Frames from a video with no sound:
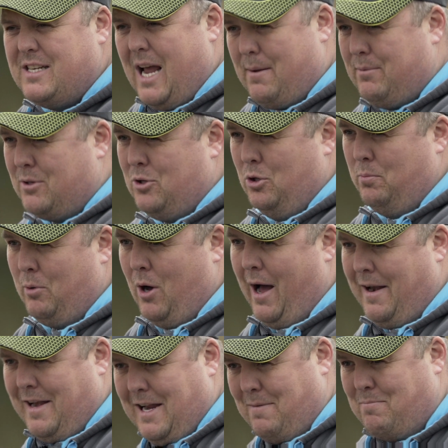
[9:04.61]
sceptical, but
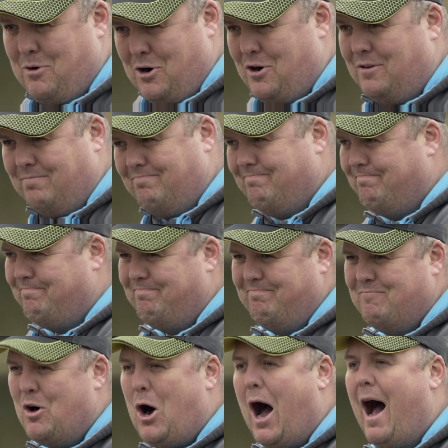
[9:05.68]
I need more
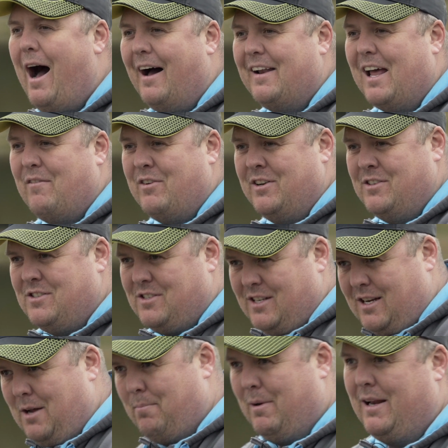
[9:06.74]
hard evidence
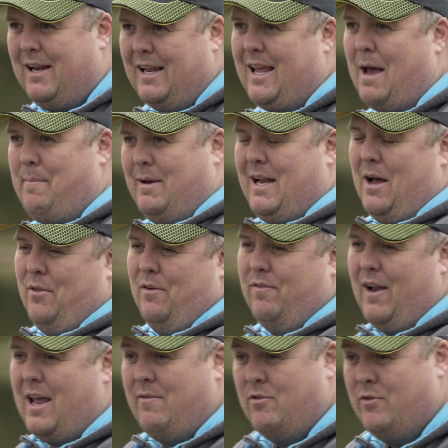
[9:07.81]
to completely get me down the
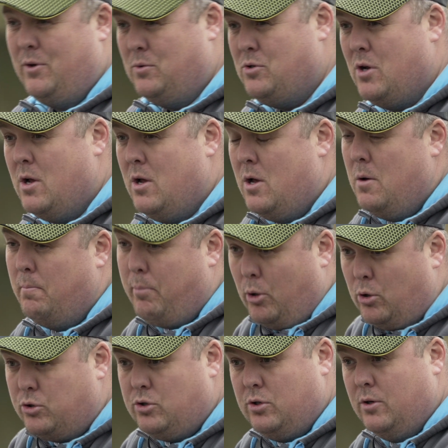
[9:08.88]
flavour route.
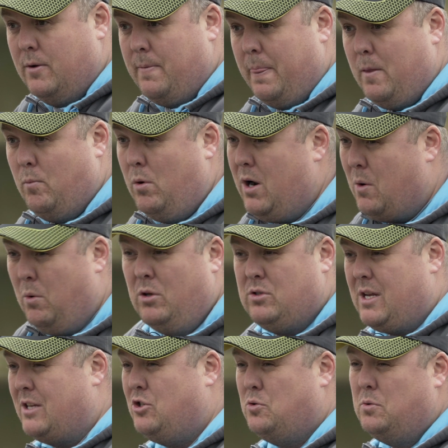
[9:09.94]
But what
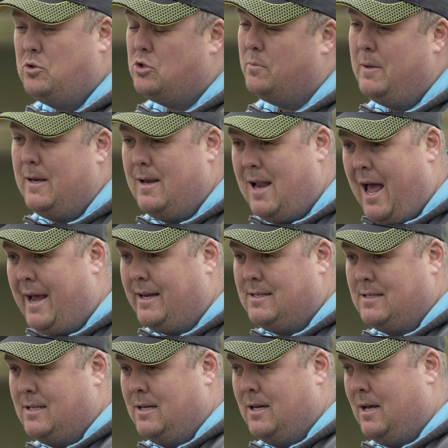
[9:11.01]
I just want something
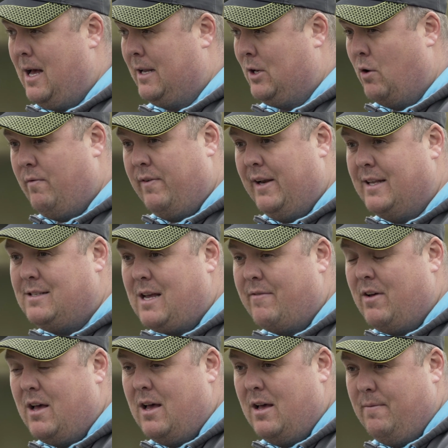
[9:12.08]
nice that I don't feel it's
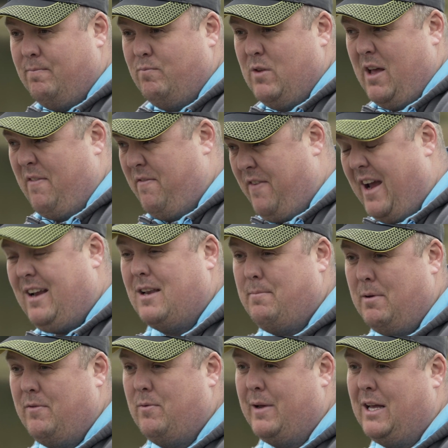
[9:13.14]
ever
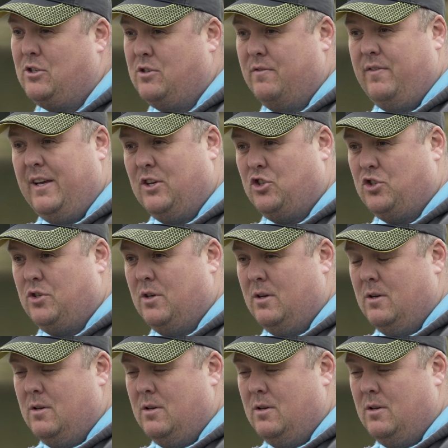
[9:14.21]
affecting me from catching fish.